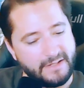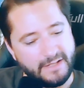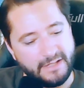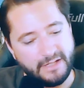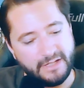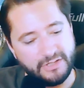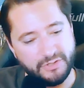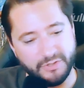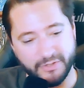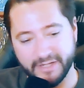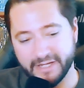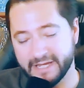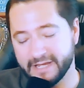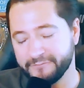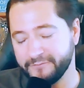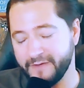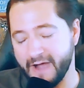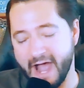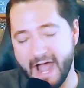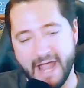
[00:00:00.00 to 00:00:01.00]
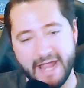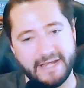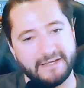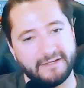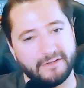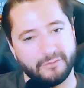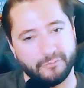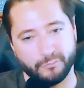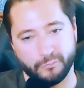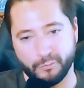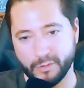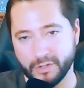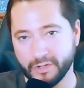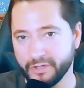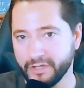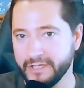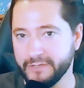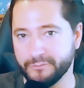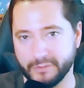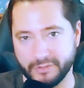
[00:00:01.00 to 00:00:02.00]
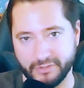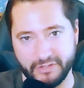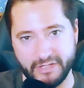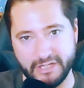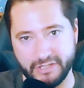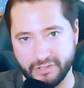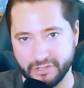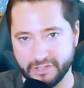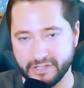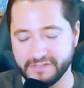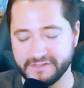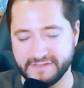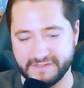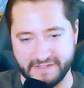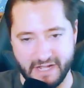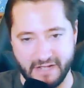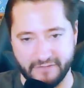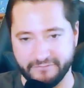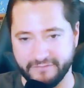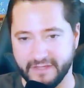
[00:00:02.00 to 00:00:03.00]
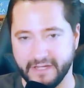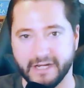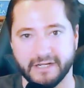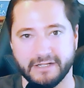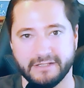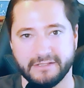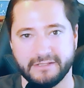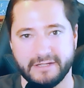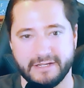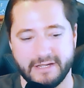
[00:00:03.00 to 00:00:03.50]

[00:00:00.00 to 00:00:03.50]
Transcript: You can find really, really good stuff there.